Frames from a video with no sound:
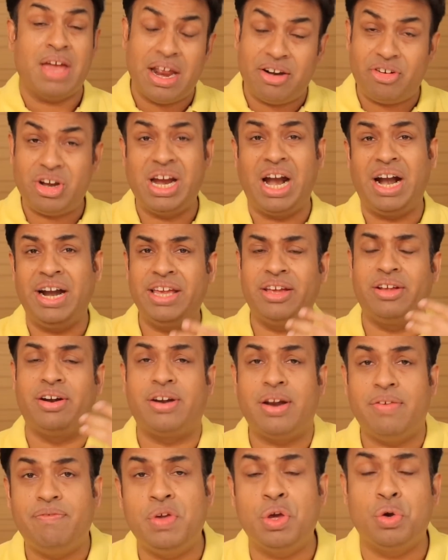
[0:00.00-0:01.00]
And
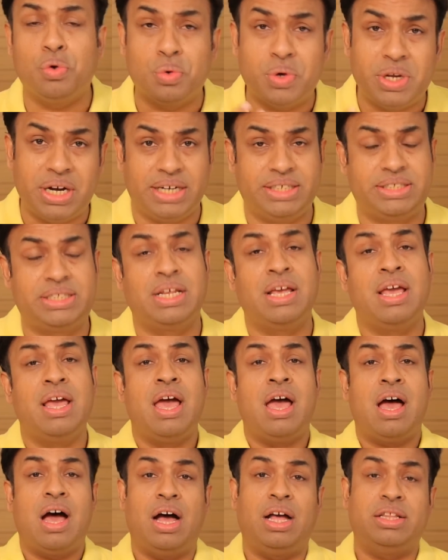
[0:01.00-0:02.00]
regarding review units,
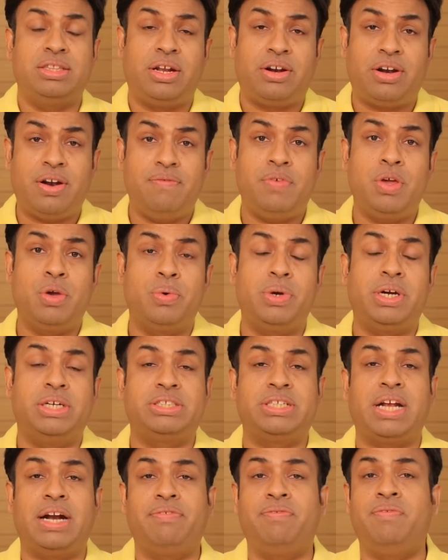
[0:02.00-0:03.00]
the review
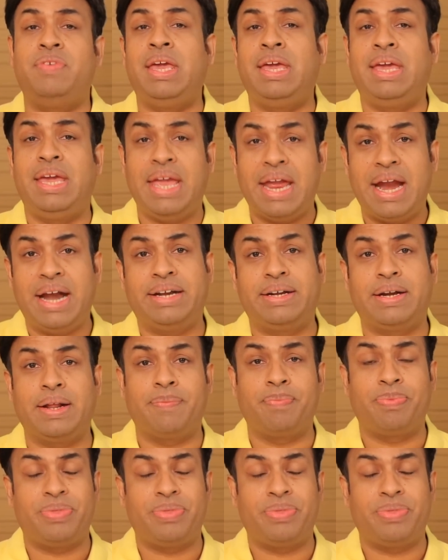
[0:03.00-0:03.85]
units that we get,